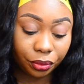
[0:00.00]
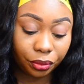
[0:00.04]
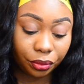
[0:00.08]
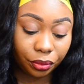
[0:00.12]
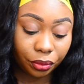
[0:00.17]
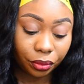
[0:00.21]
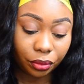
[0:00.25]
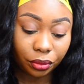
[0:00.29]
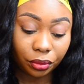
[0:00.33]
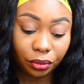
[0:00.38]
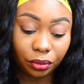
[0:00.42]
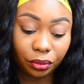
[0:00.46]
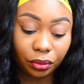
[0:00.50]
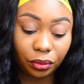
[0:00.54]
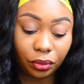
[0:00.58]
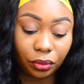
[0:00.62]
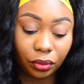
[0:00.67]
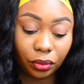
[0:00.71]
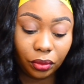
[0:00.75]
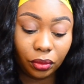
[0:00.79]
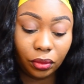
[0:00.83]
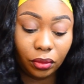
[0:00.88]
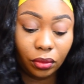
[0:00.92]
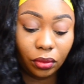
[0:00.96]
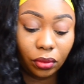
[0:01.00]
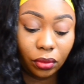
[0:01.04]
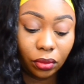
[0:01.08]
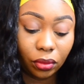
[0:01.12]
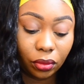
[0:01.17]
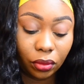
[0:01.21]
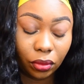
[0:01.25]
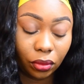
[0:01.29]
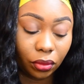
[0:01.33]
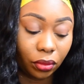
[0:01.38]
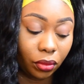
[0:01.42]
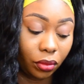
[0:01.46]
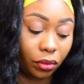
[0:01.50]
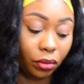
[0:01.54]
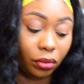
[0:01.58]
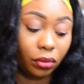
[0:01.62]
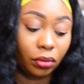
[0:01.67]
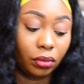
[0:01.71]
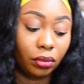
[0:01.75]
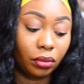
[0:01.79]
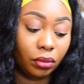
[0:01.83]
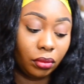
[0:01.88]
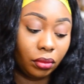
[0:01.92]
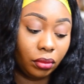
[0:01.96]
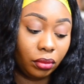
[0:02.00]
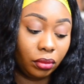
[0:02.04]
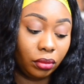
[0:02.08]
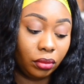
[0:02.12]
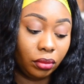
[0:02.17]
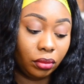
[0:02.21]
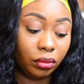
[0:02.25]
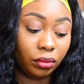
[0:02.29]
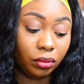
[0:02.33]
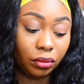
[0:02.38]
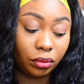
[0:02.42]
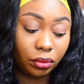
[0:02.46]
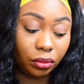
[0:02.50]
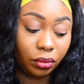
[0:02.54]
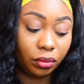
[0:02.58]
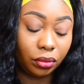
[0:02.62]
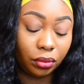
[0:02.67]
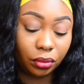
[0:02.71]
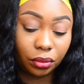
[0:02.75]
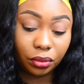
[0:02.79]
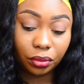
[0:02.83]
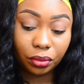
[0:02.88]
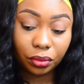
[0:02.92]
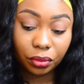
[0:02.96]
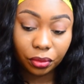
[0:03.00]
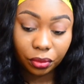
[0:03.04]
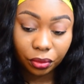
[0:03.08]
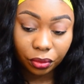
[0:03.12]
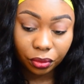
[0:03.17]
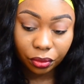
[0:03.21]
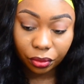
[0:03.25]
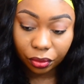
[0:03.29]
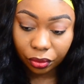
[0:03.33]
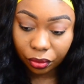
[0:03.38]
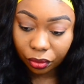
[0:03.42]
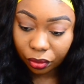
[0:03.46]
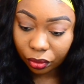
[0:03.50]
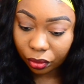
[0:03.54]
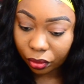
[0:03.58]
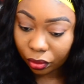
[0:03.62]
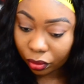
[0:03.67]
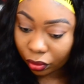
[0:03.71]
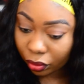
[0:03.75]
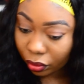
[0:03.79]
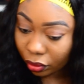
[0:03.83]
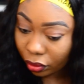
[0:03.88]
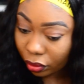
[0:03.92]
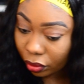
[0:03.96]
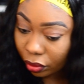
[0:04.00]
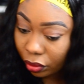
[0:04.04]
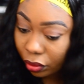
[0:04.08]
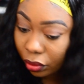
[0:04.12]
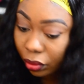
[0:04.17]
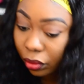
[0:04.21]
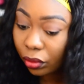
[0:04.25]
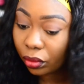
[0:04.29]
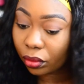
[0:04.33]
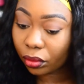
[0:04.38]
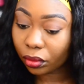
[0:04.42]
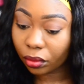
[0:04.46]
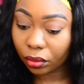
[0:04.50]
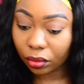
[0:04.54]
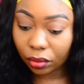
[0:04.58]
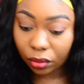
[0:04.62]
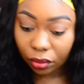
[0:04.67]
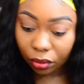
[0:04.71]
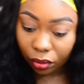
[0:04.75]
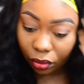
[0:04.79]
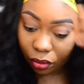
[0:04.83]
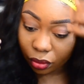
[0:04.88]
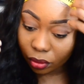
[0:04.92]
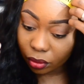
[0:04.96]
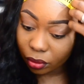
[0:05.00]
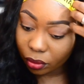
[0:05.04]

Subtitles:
No one is speaking in this clip.